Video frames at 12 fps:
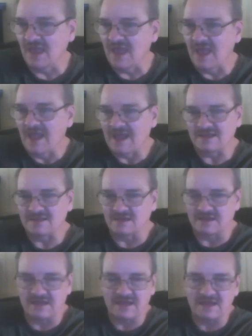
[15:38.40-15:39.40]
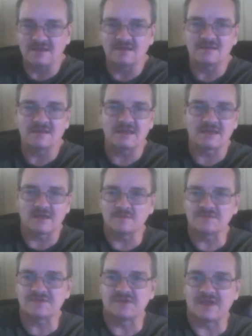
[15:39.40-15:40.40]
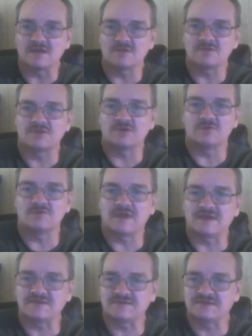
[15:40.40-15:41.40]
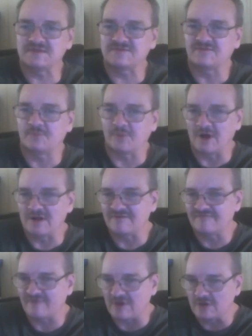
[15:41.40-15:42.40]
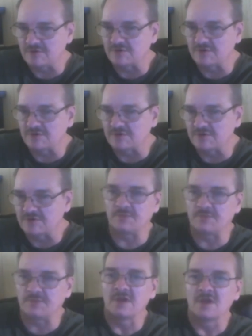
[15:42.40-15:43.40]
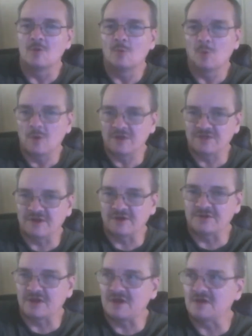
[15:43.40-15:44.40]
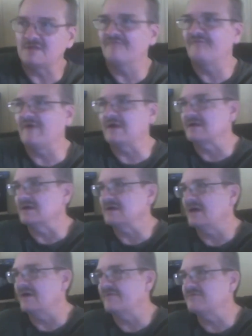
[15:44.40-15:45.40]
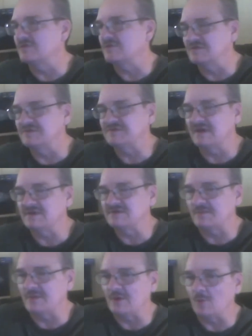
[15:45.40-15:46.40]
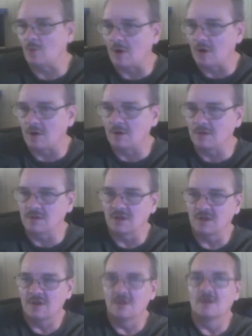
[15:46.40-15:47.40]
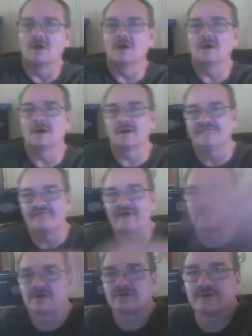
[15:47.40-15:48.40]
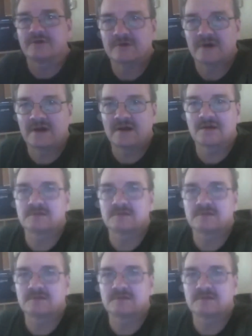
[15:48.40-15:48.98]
And again, it comes down to that sense of pride of ownership when they're done. In fact, I have 2 designs on my wall. In fact, I'll turn around and